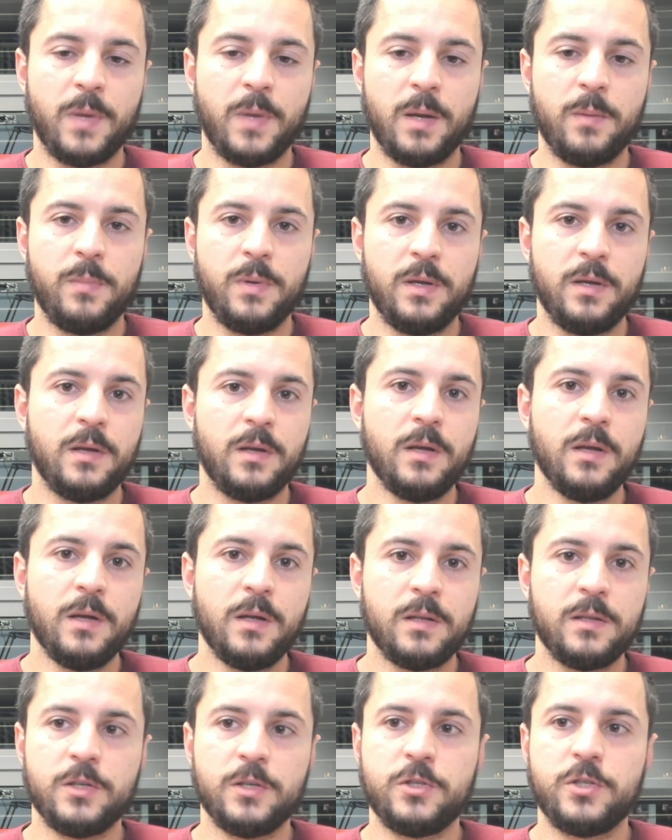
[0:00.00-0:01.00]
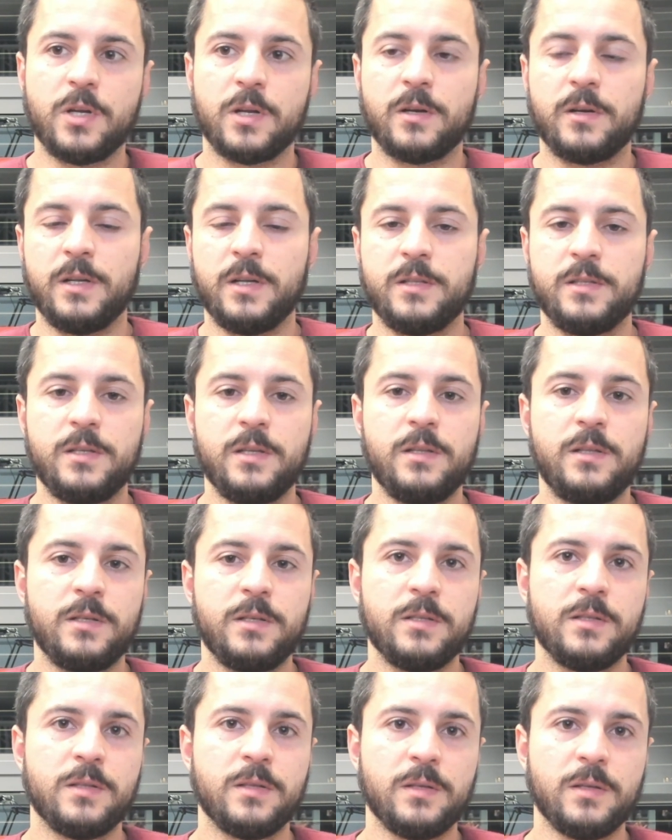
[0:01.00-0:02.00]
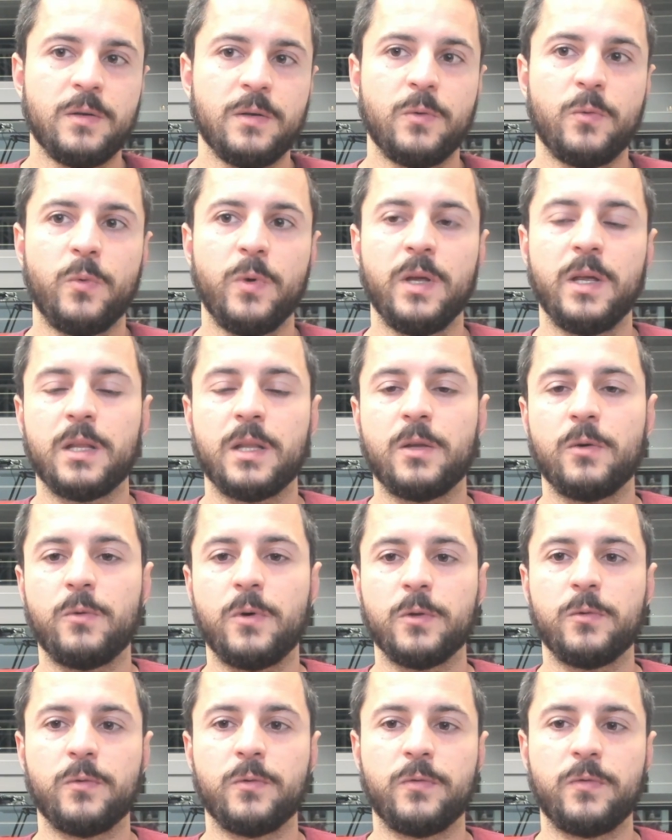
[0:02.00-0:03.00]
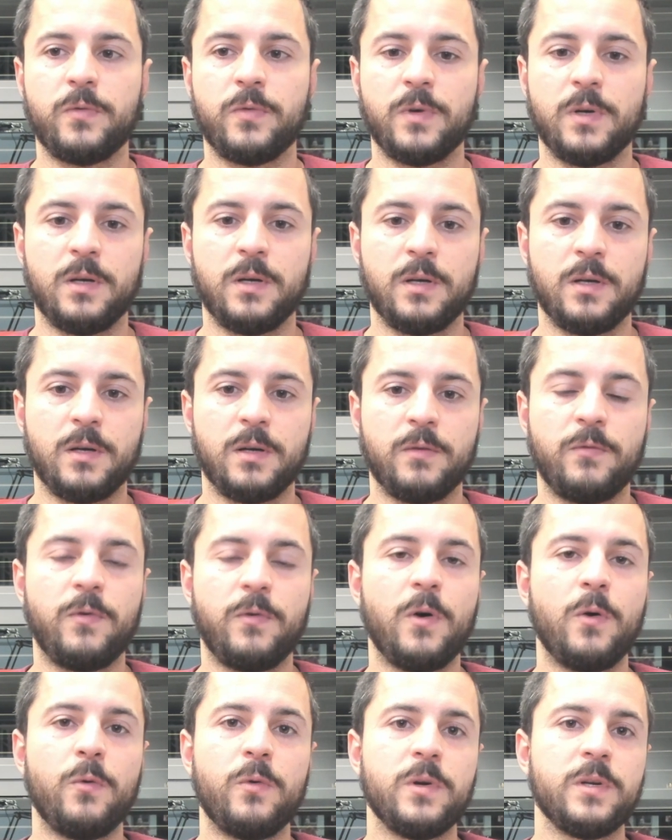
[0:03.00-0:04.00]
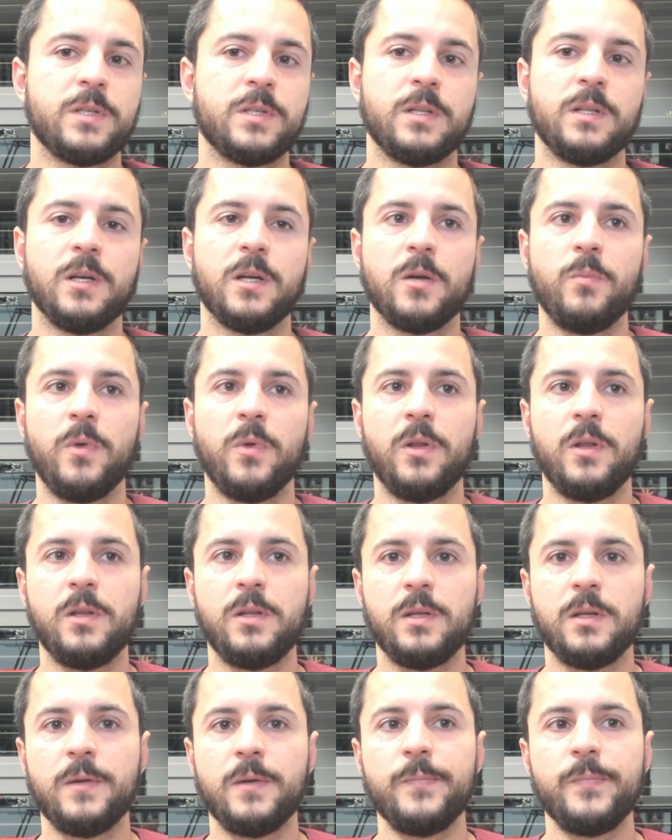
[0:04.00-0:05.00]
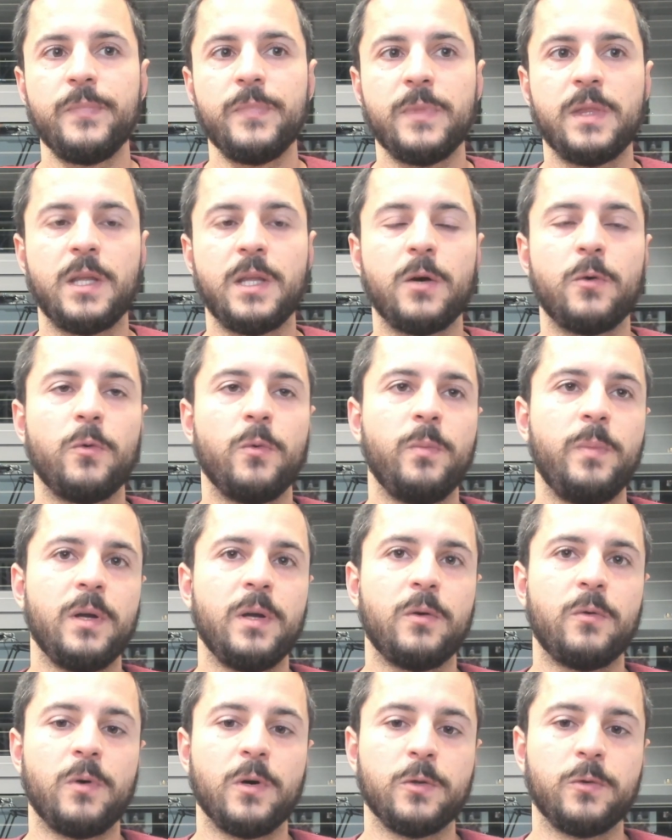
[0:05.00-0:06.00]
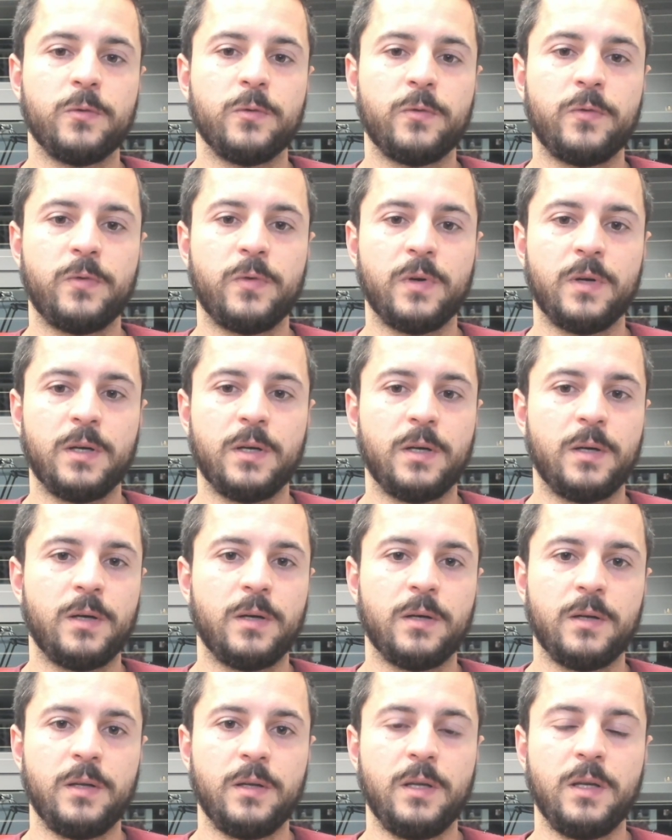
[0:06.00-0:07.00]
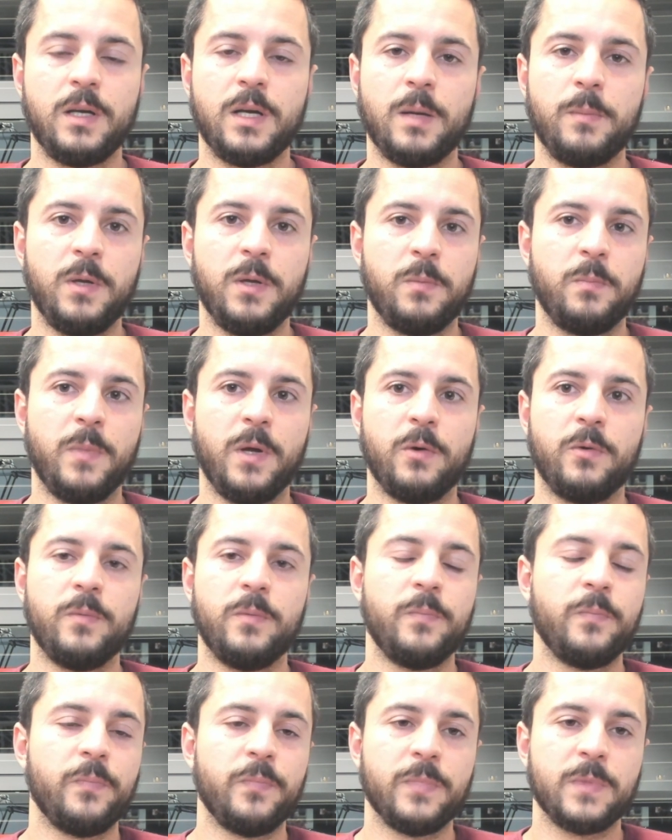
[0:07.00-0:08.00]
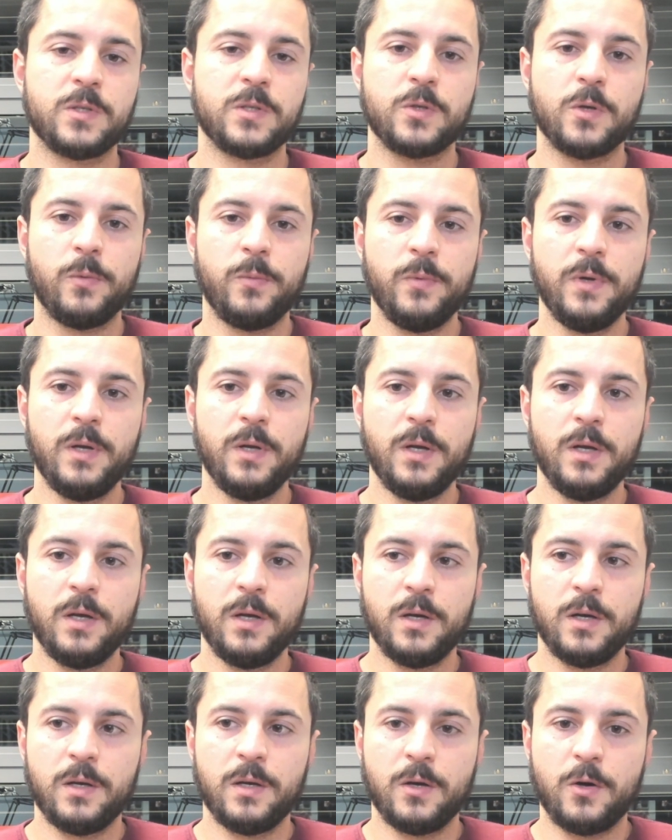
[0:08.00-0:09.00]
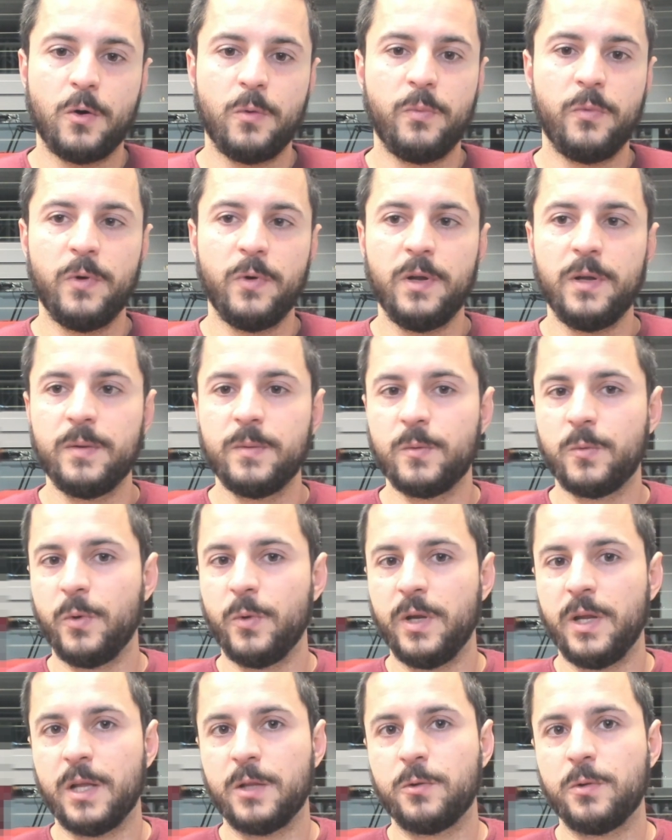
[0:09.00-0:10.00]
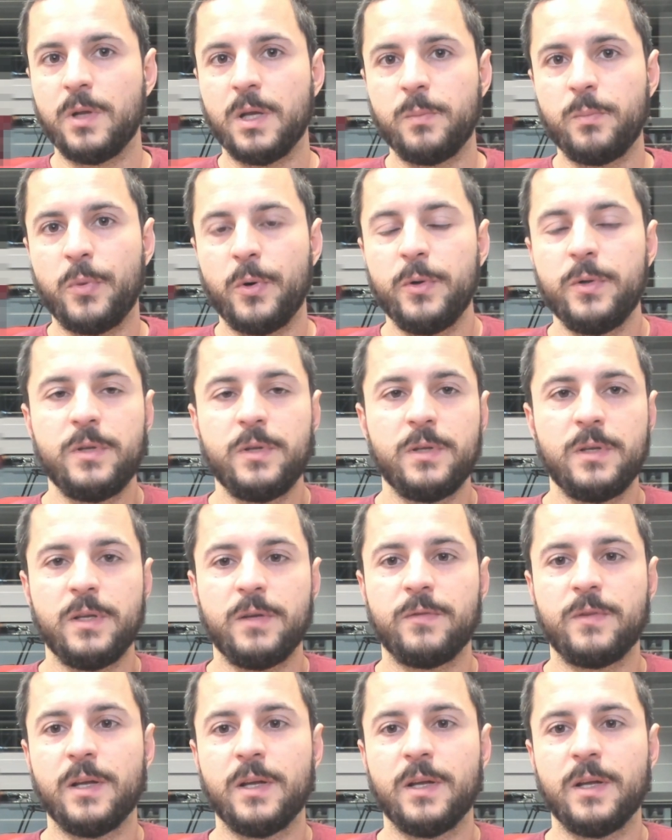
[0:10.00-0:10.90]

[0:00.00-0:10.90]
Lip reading: Maybe this generates interest, we get a lot of followers in the community, there will be a lot of incoming mail. So hopefully we get to that point.